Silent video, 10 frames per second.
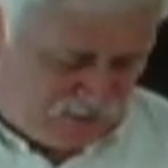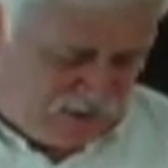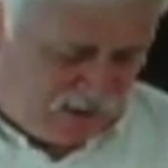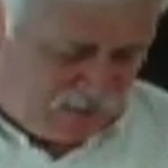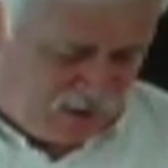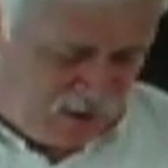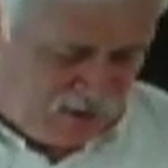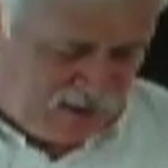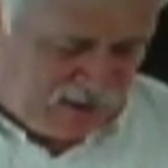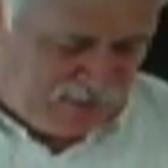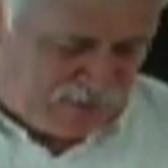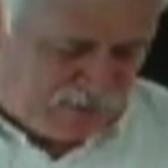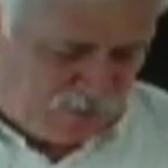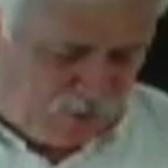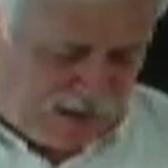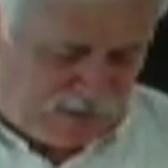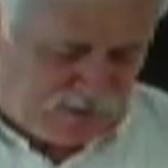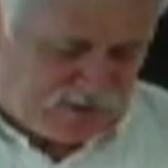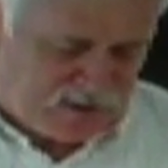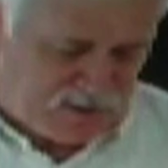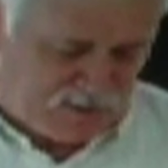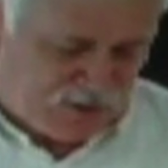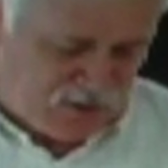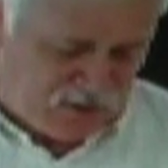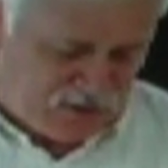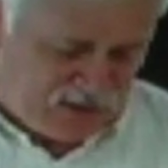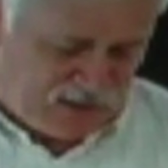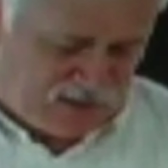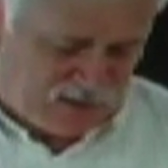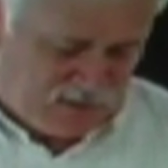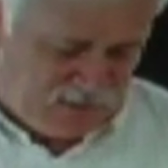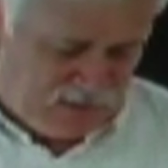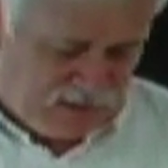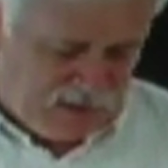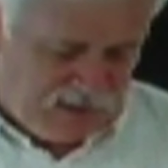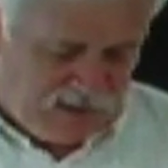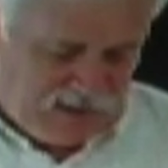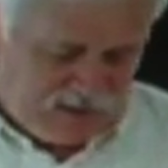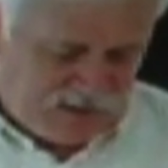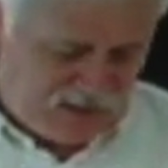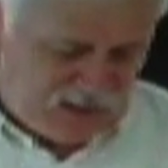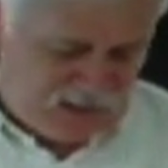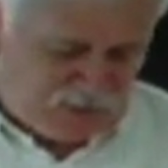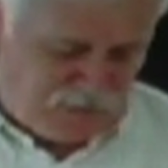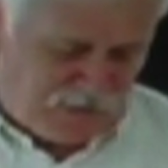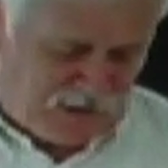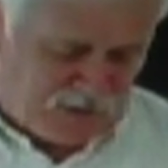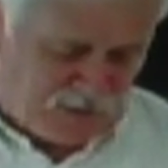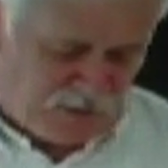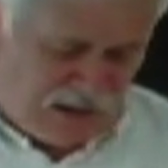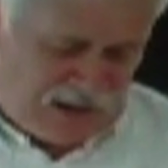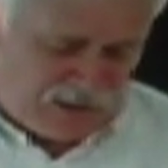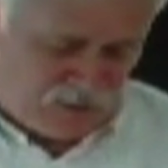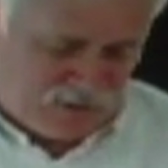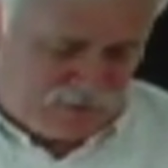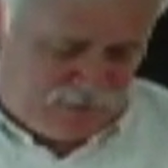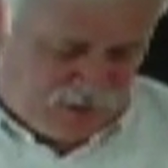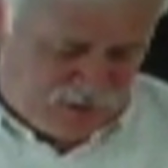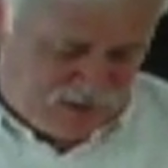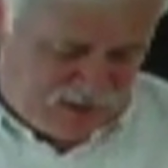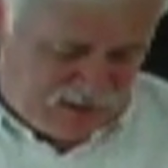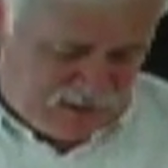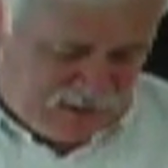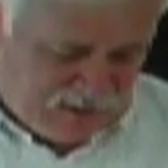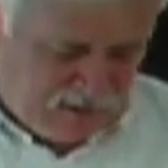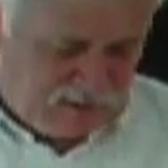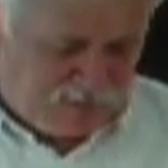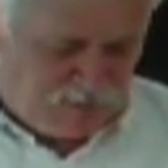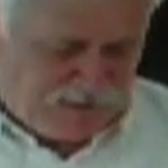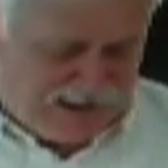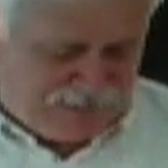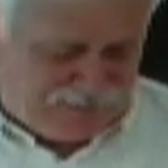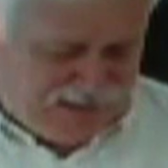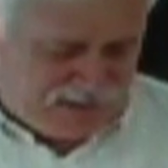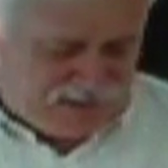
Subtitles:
is available only if the requisites of jurisdiction, in the sense of a federal right or diversity, provide